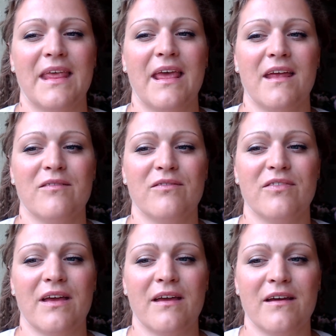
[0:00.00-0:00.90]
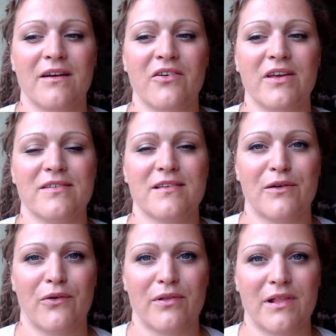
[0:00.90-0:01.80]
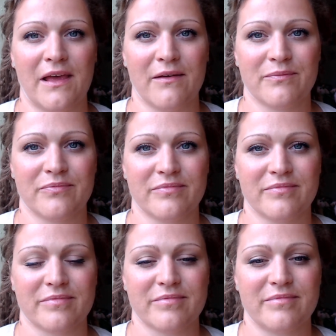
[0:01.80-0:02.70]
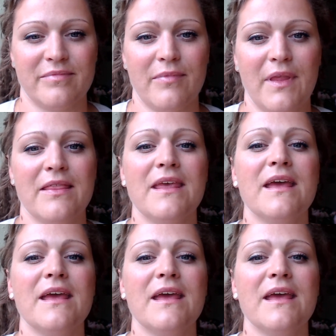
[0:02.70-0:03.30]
And very slowly, the